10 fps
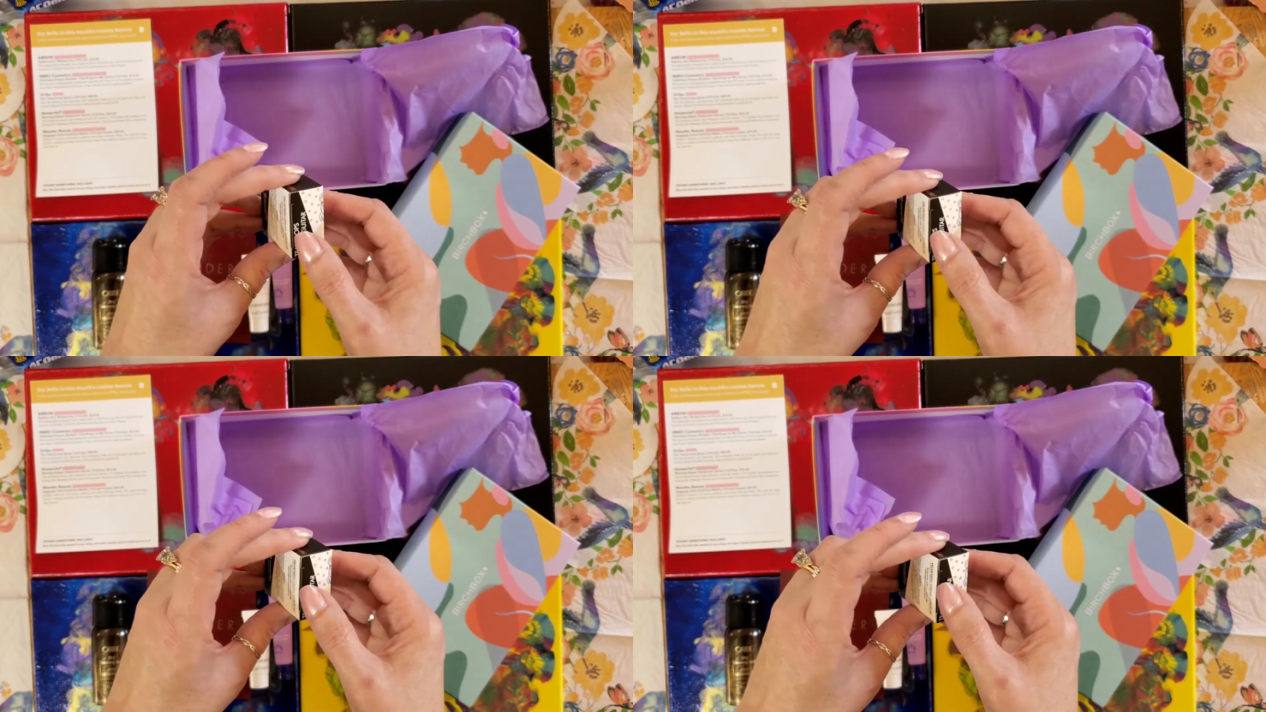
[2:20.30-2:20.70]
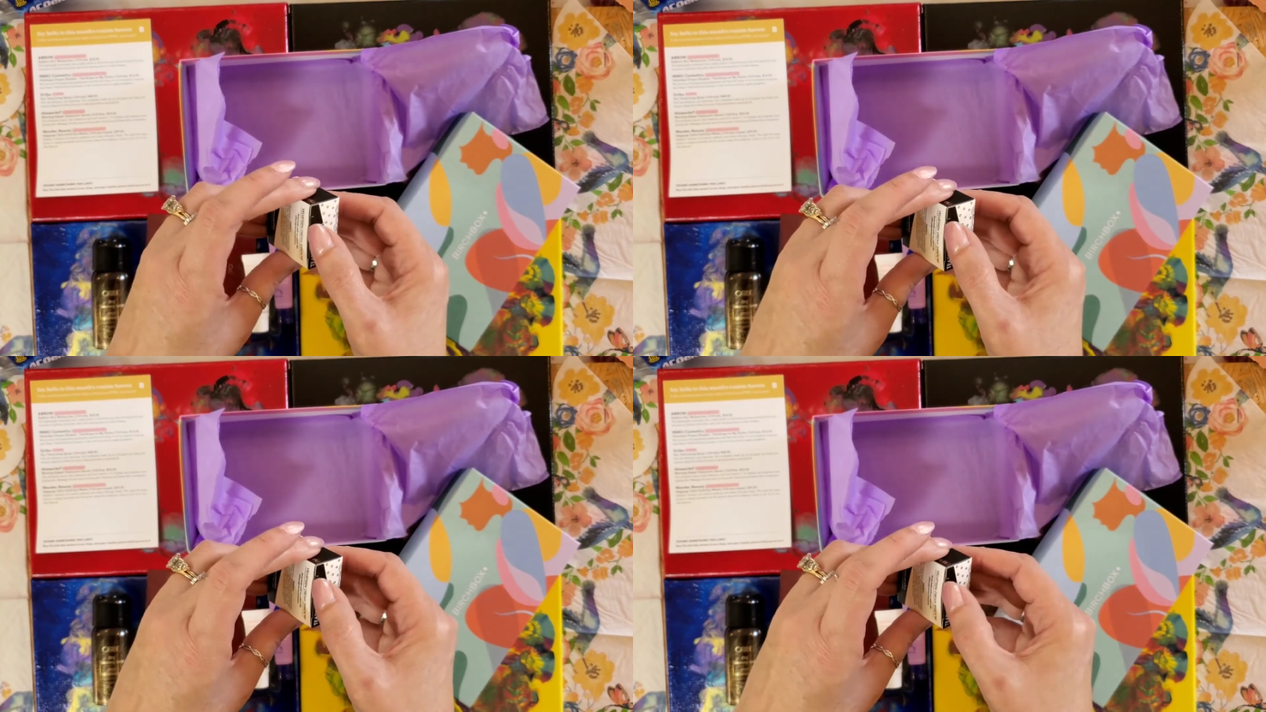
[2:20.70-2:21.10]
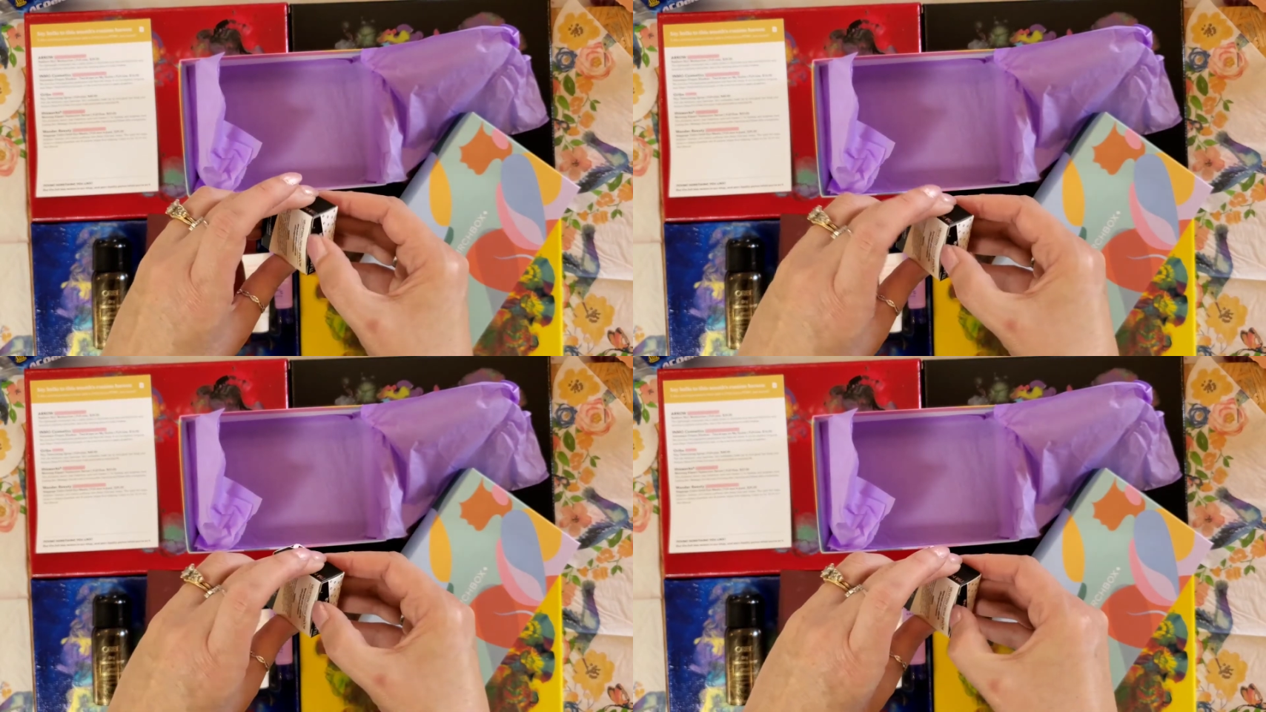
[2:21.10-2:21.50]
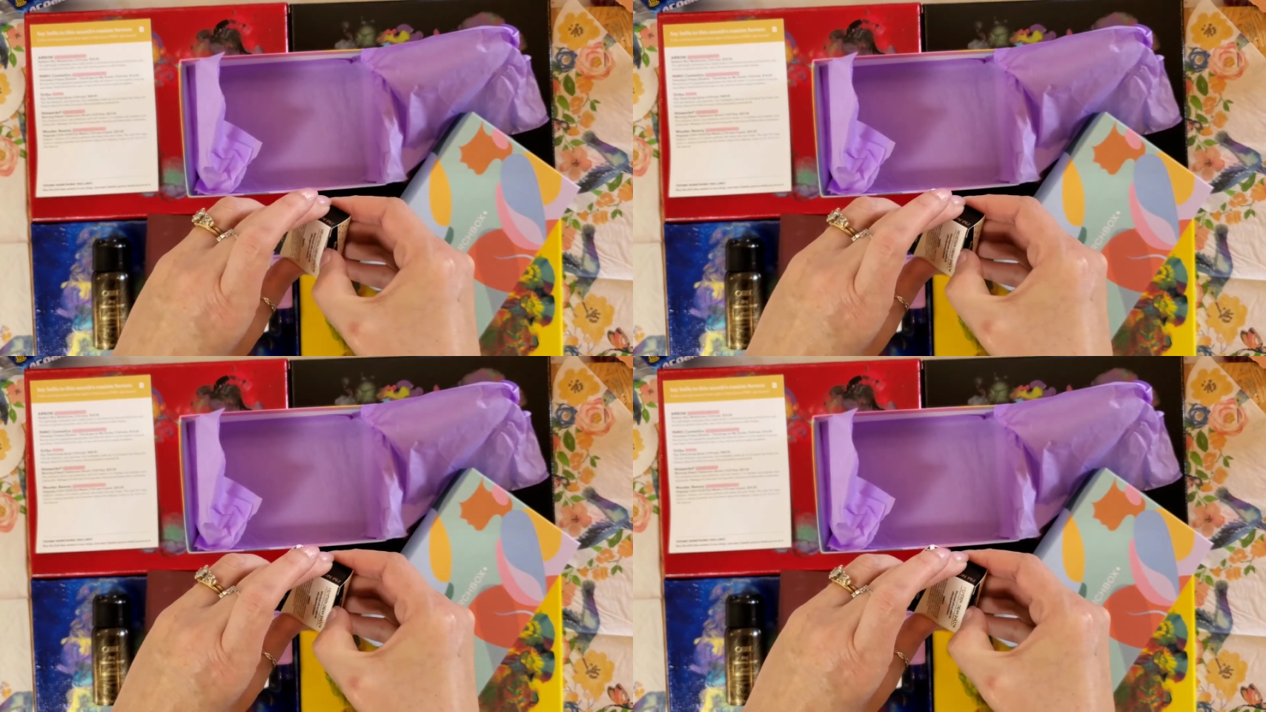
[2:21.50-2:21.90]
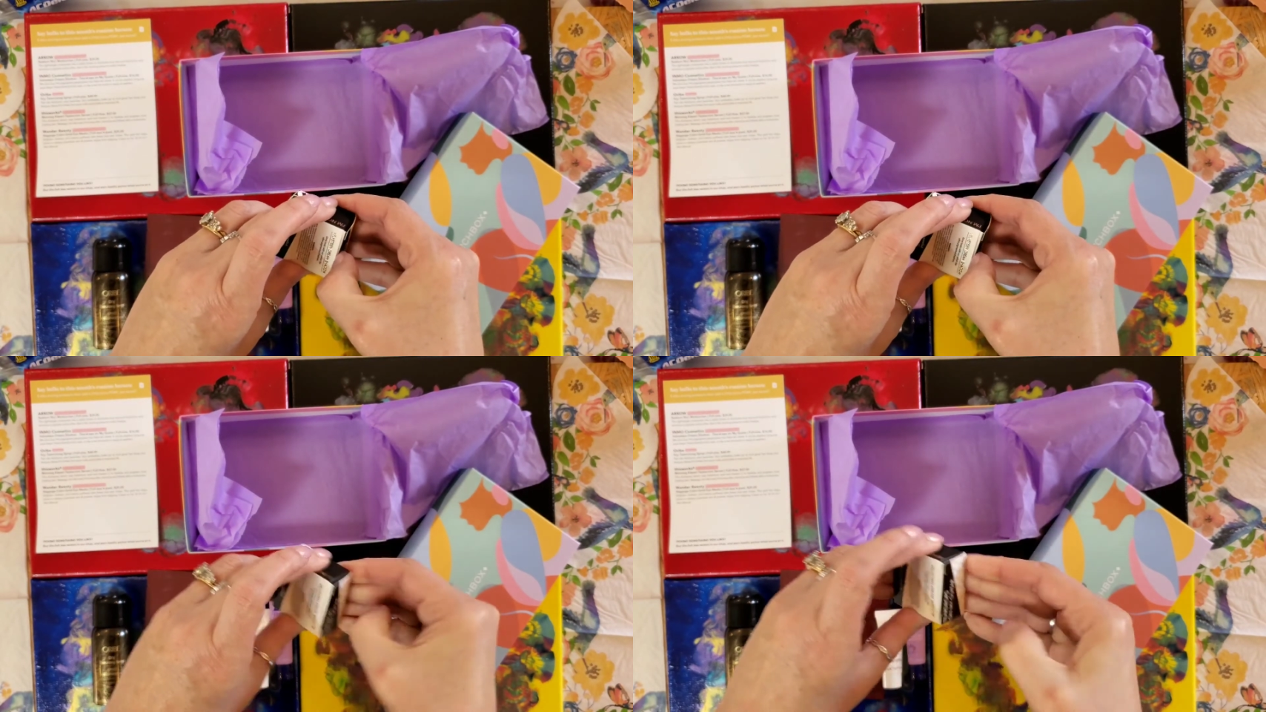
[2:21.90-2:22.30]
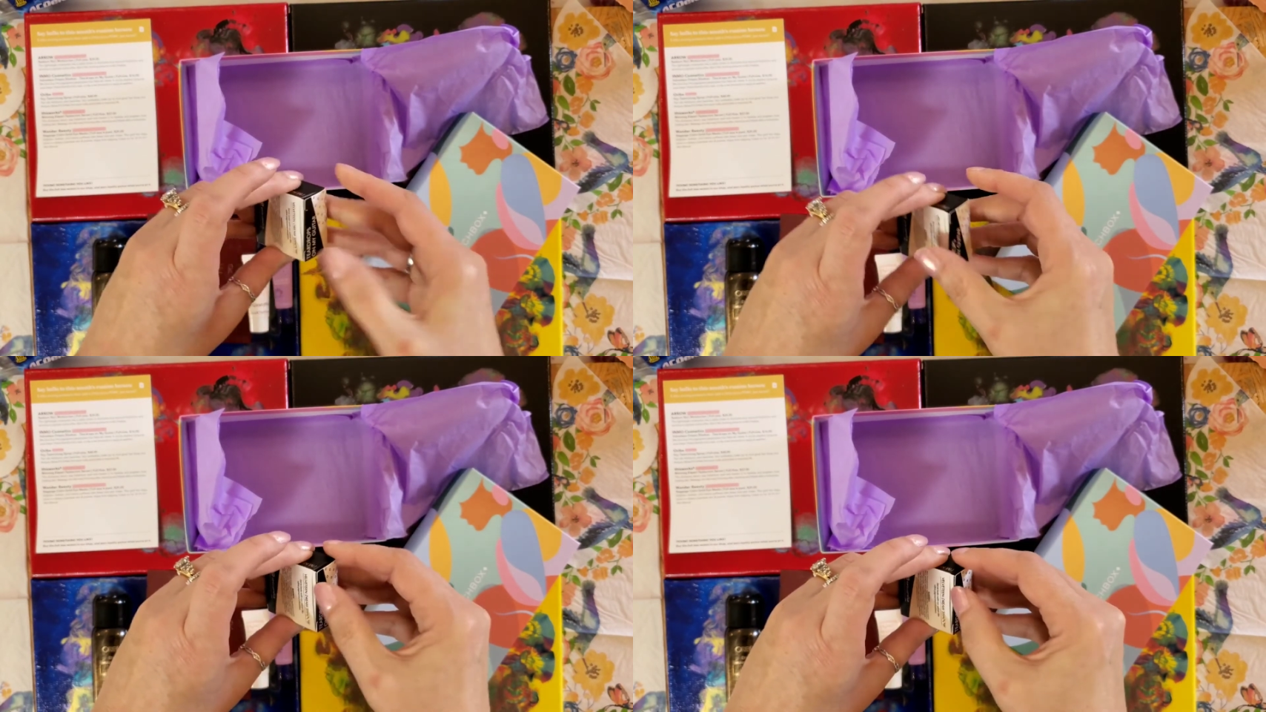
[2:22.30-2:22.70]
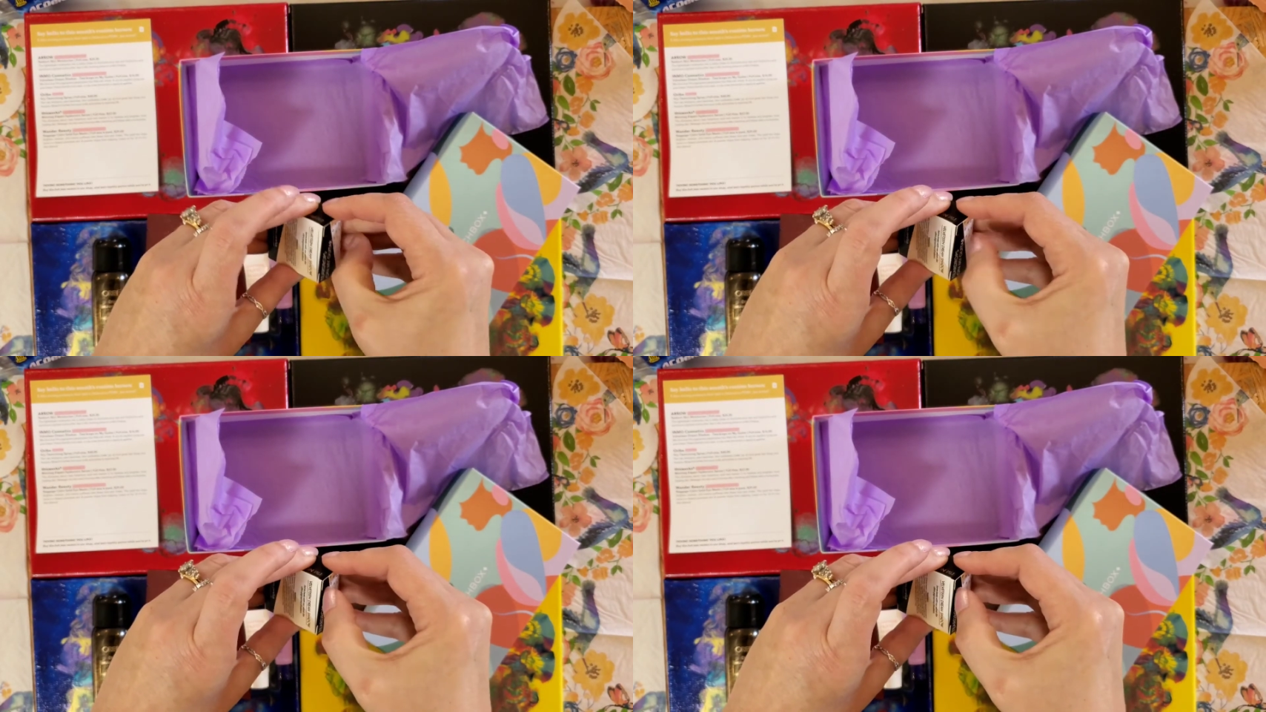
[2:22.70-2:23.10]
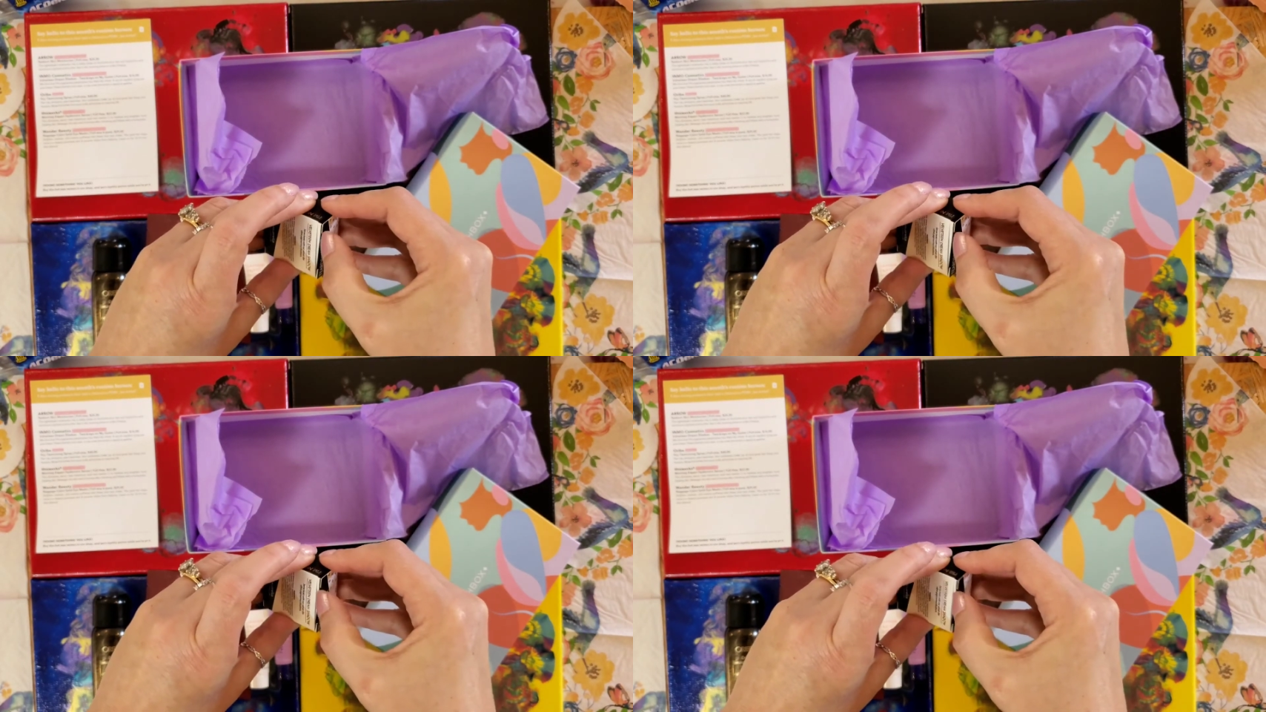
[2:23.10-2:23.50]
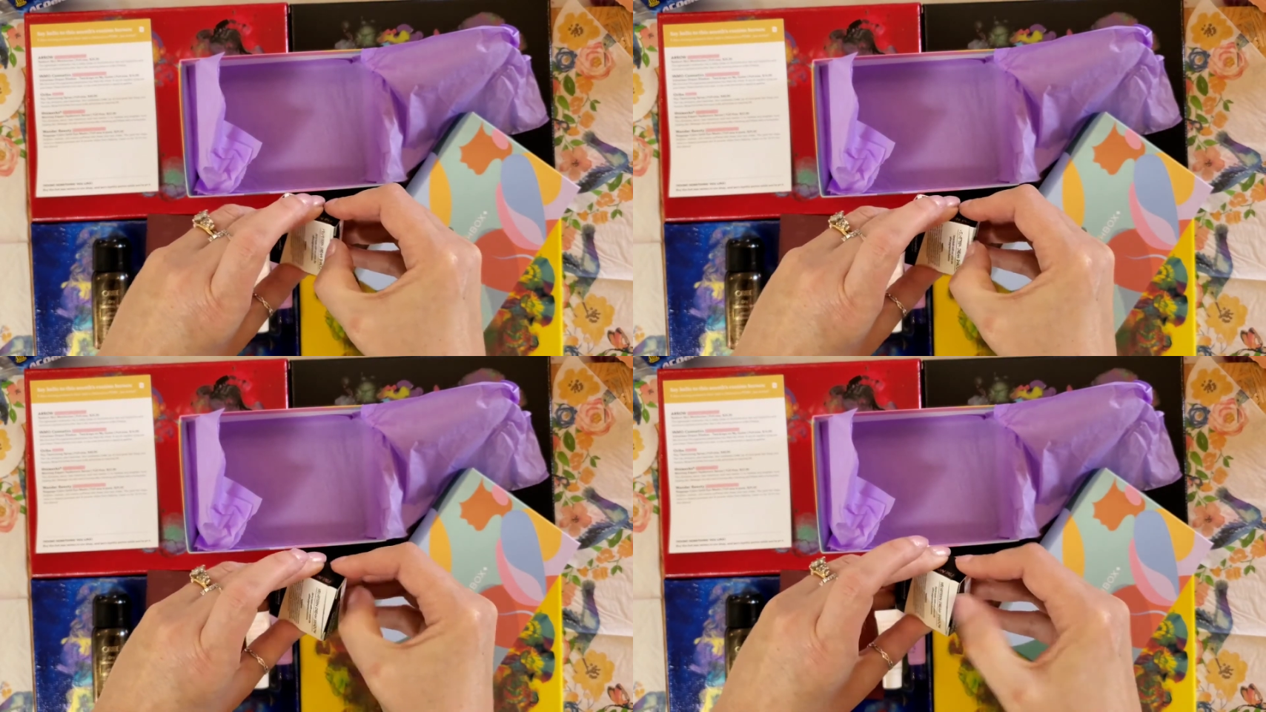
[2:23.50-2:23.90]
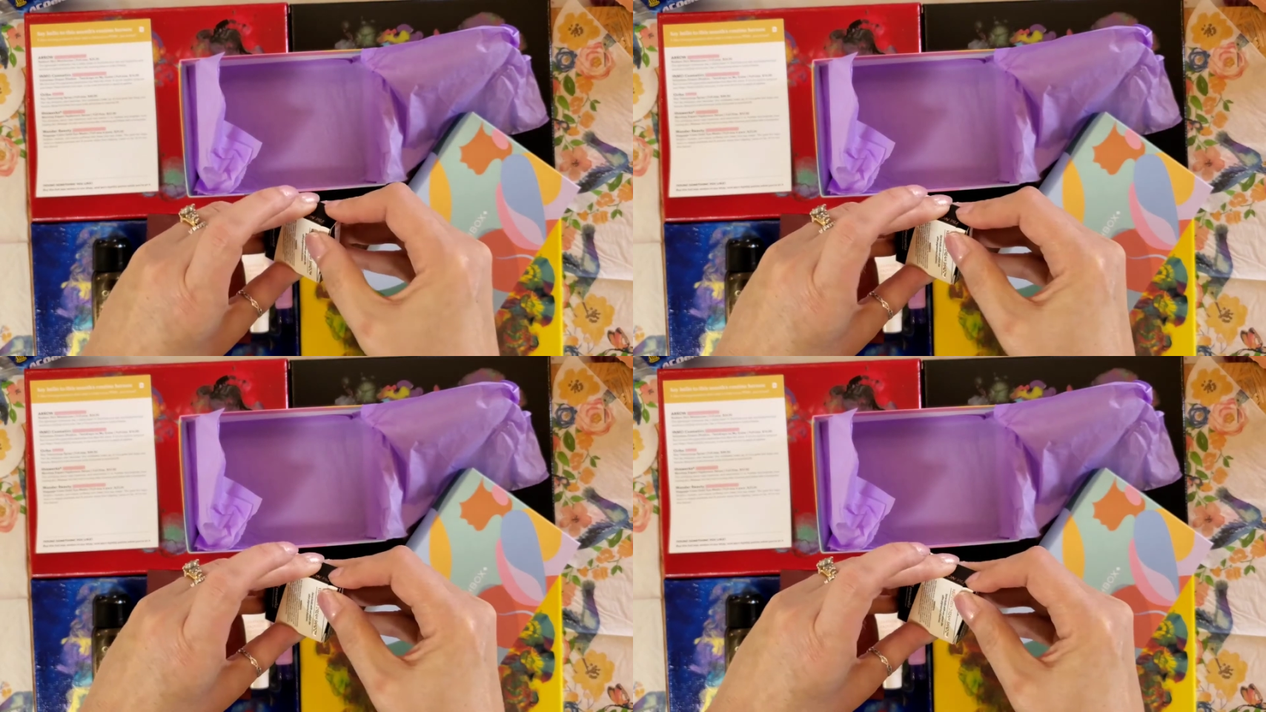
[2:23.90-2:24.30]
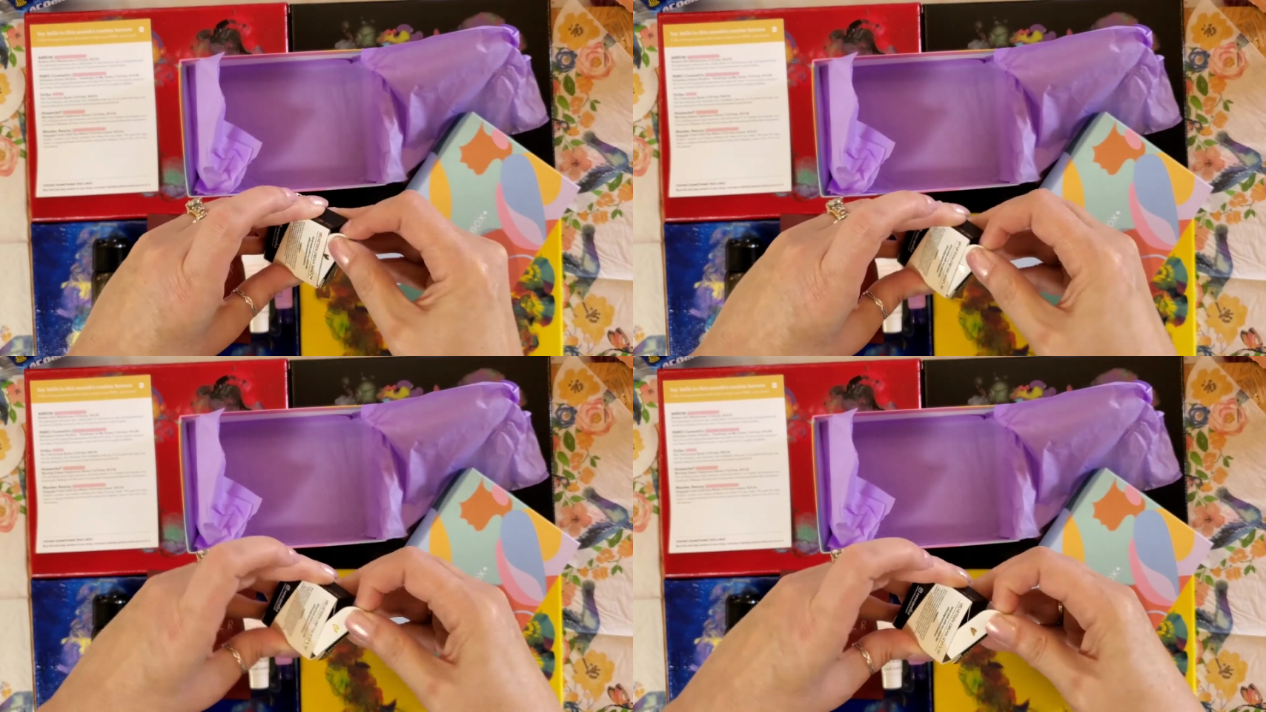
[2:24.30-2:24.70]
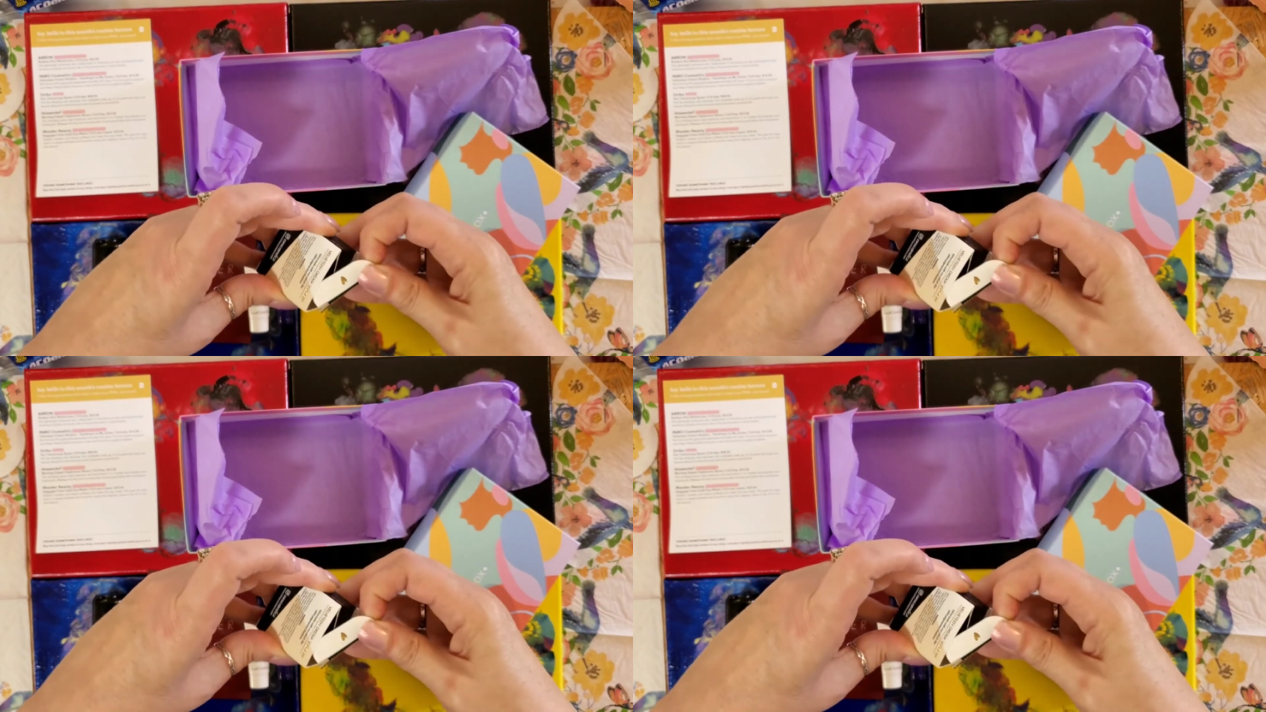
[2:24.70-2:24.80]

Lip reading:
[unreadable: no face in view]